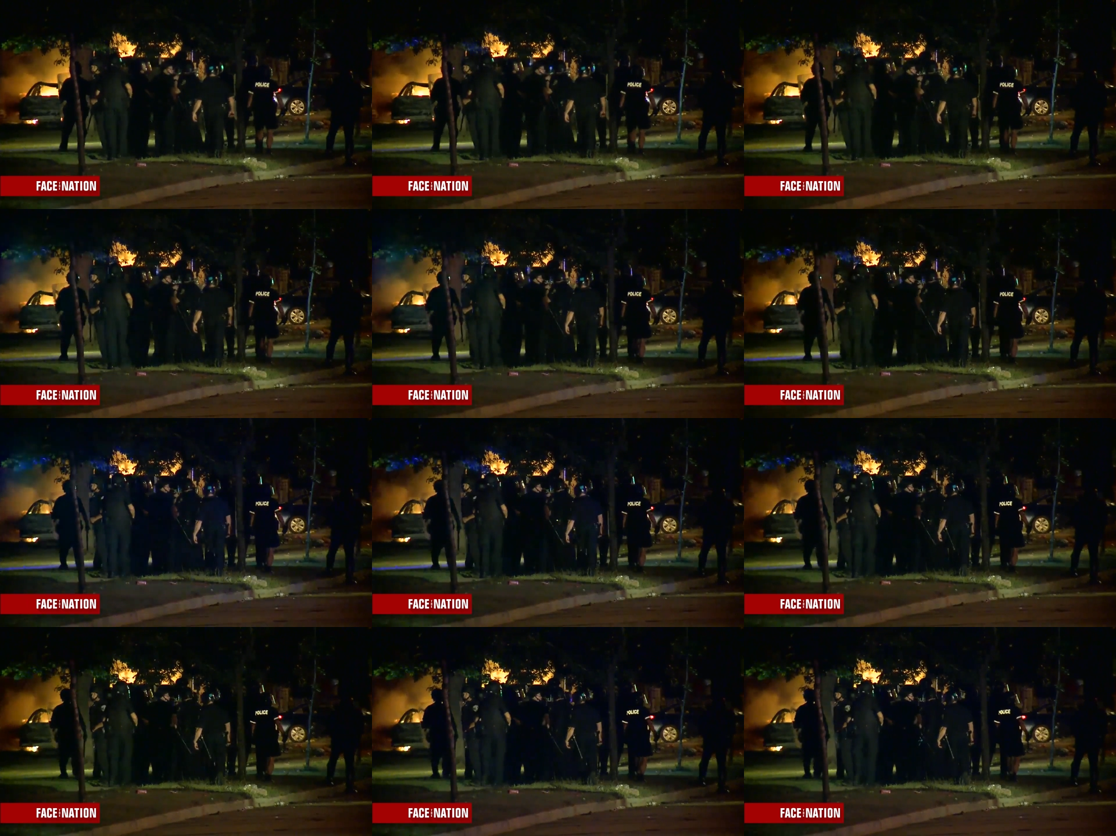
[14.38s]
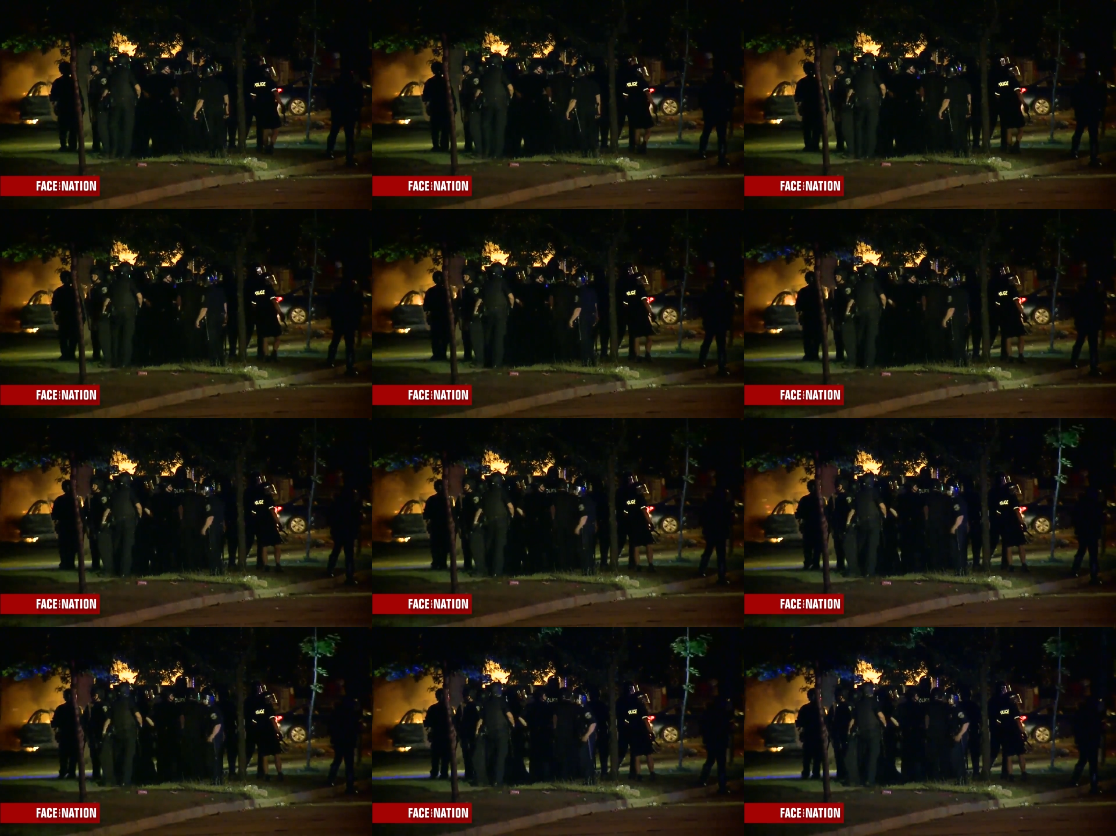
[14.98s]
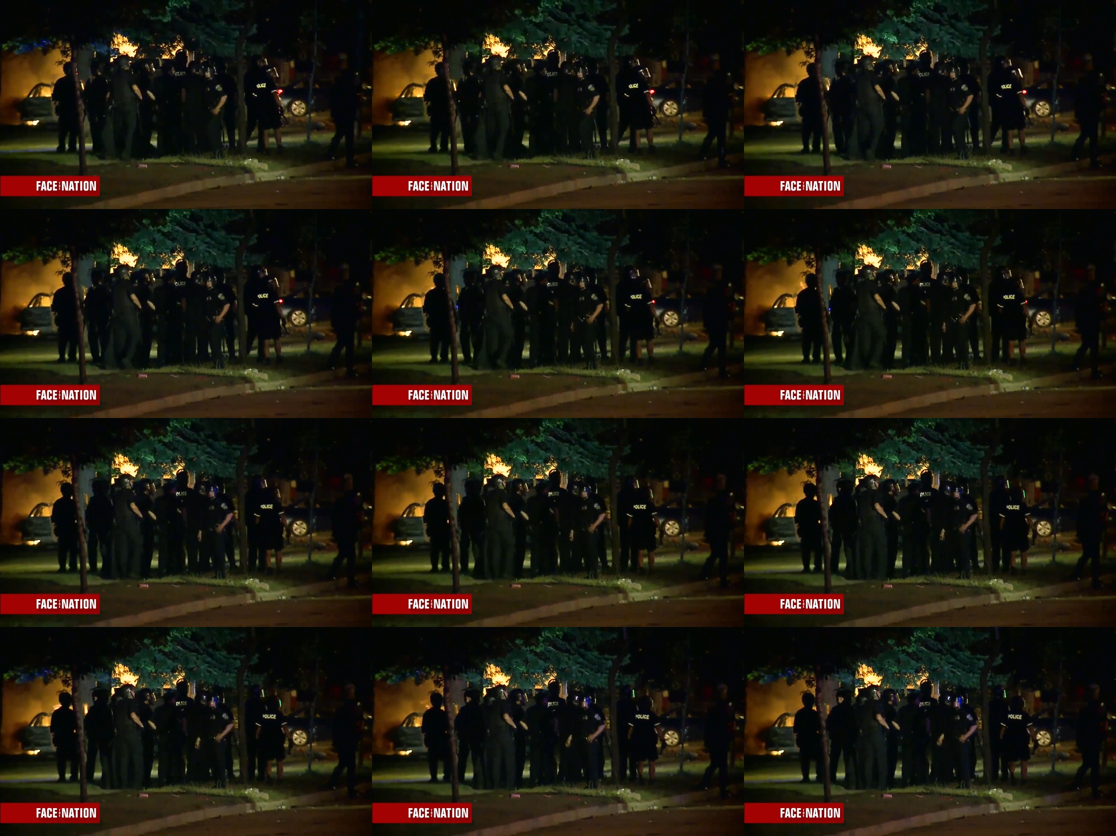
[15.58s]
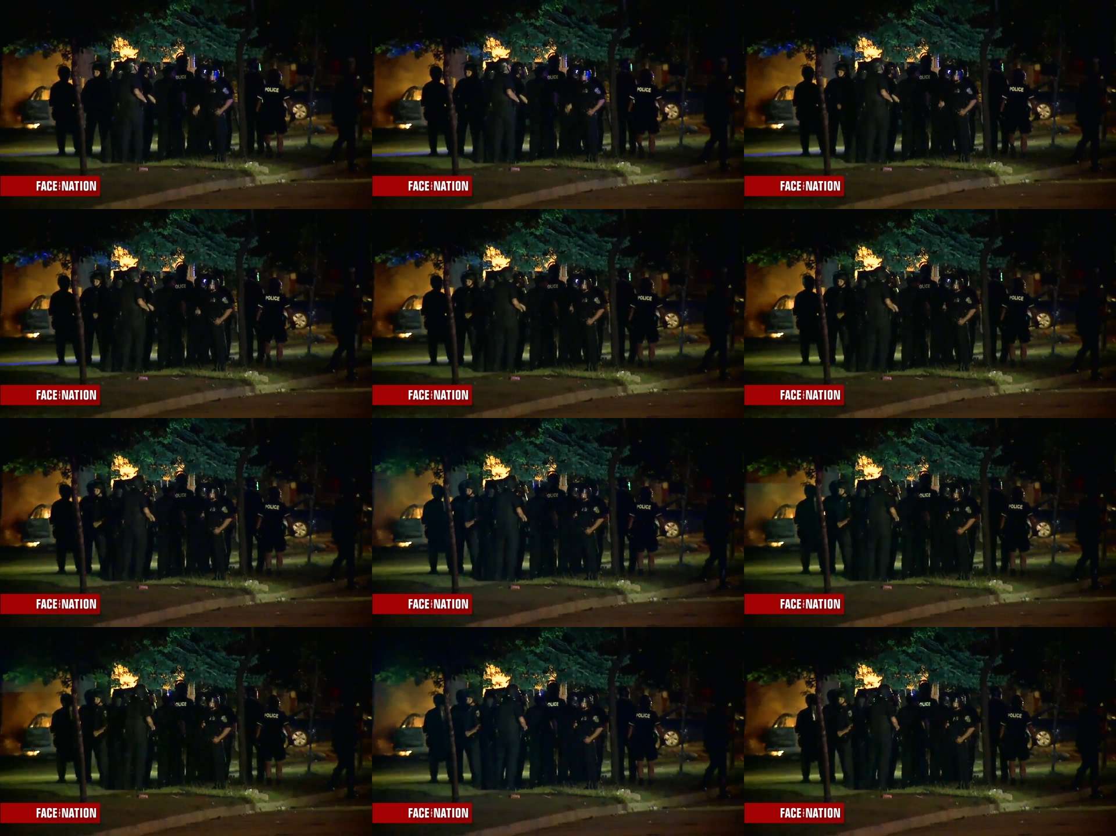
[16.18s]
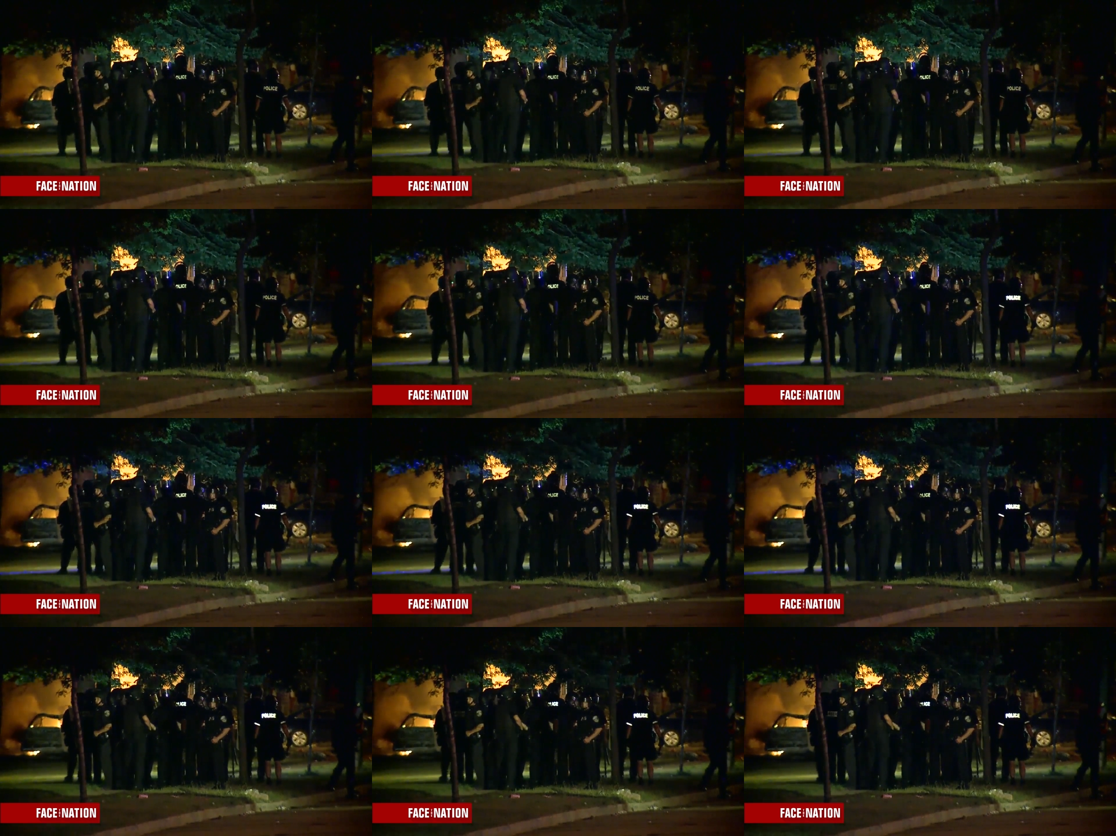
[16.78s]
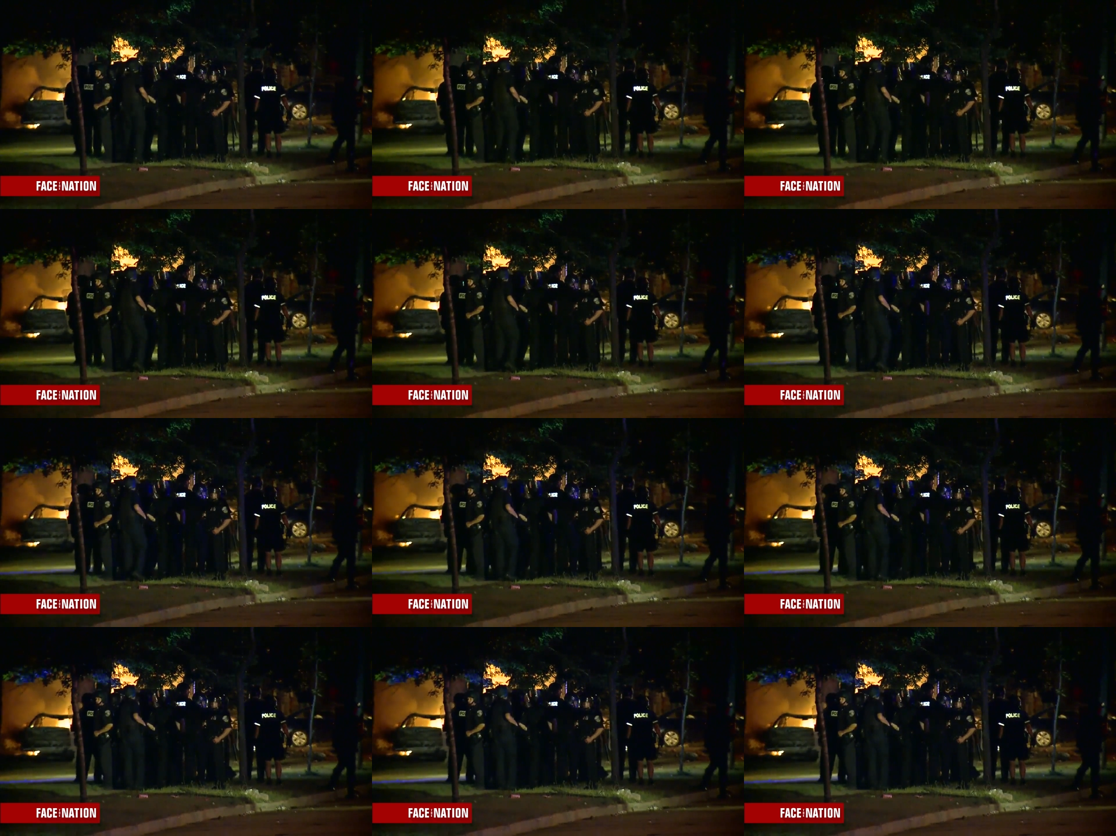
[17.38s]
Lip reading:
[unreadable: no face in view]